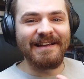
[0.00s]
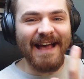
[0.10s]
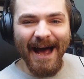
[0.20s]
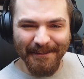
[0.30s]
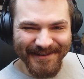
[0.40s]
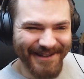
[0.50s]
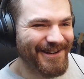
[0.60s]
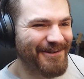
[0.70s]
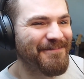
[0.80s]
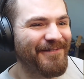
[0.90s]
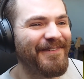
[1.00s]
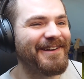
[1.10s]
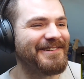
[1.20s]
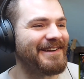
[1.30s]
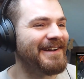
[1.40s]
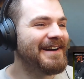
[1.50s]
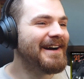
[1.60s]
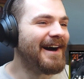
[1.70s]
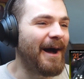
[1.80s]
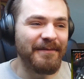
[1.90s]
It's absolute perfection.
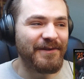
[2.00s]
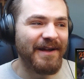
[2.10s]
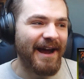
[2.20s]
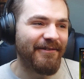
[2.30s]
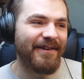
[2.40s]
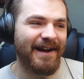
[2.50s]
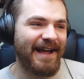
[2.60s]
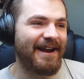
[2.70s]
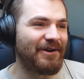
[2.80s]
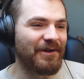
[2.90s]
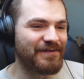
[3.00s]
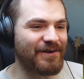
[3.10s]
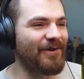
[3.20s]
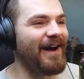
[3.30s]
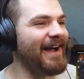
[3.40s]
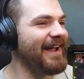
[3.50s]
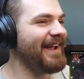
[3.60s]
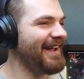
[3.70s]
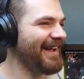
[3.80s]
I'm doing everything I can not to cry.